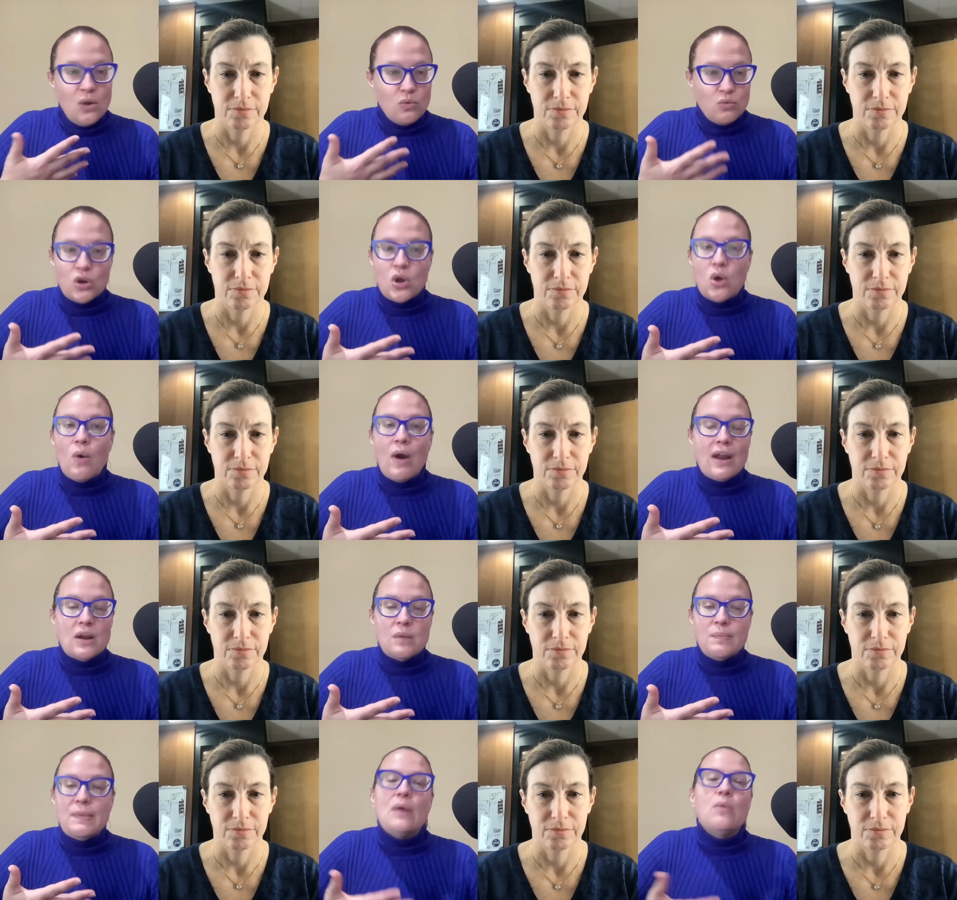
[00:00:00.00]

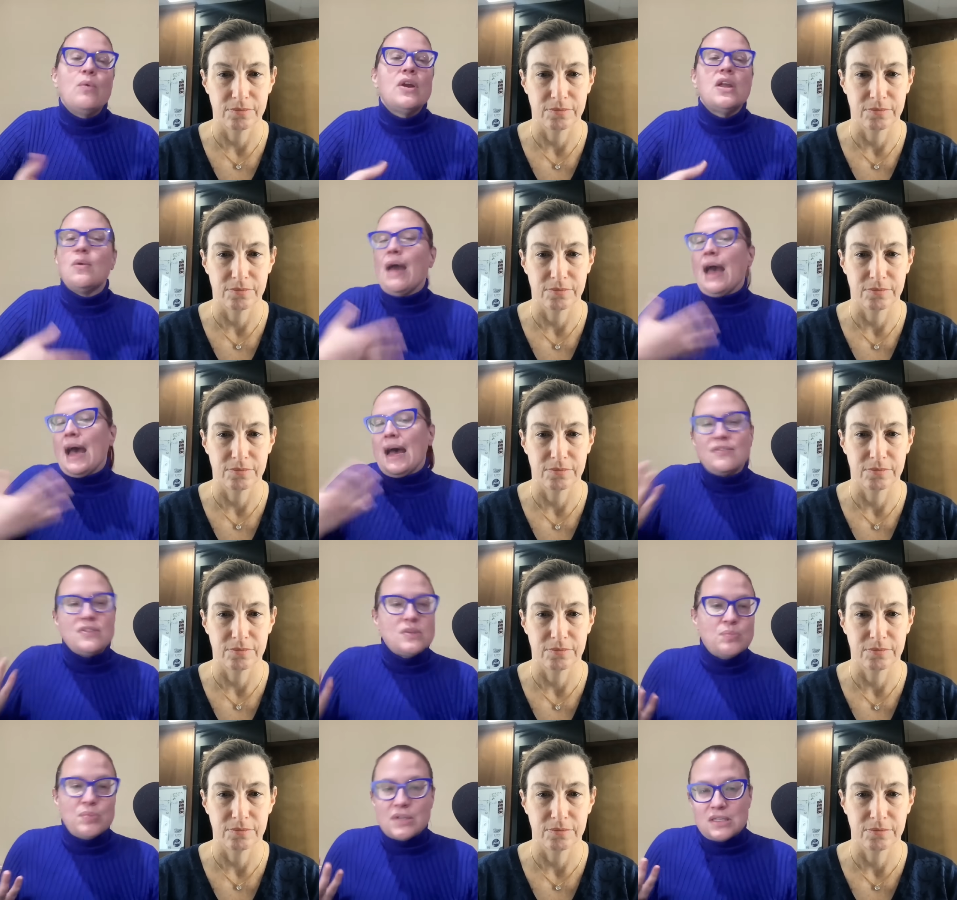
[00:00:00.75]
Speaker 1: requirement where you
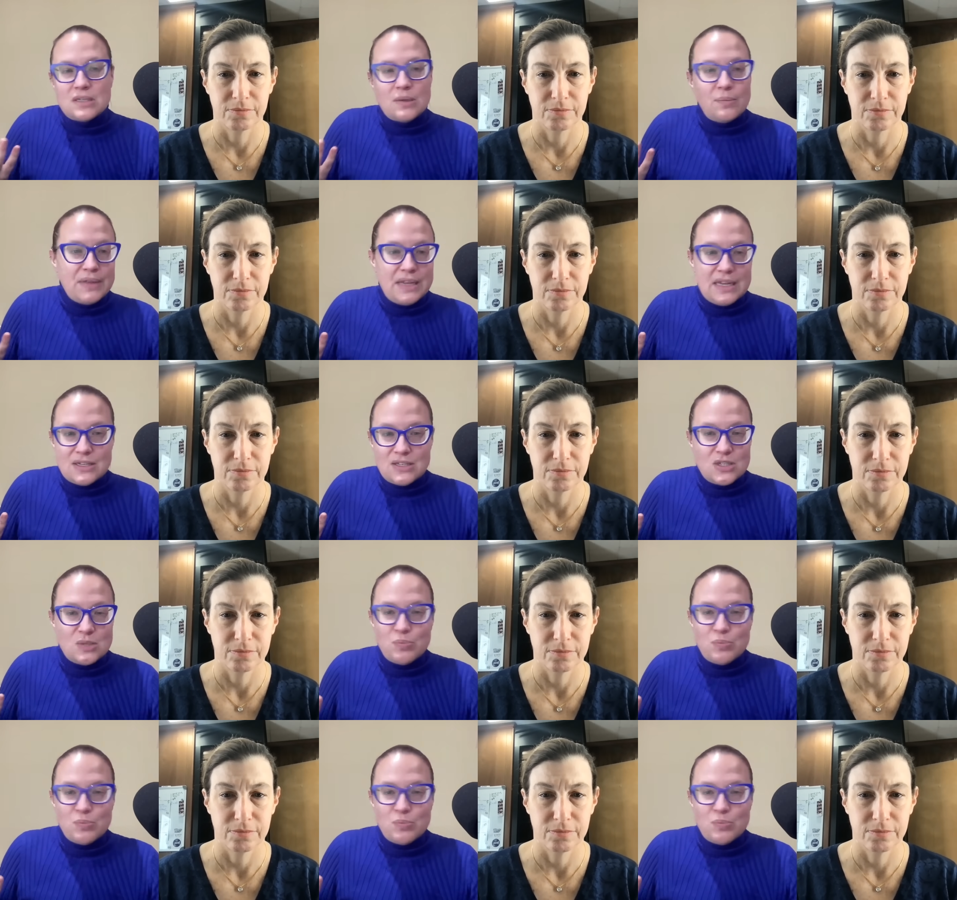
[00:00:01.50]
have to put something into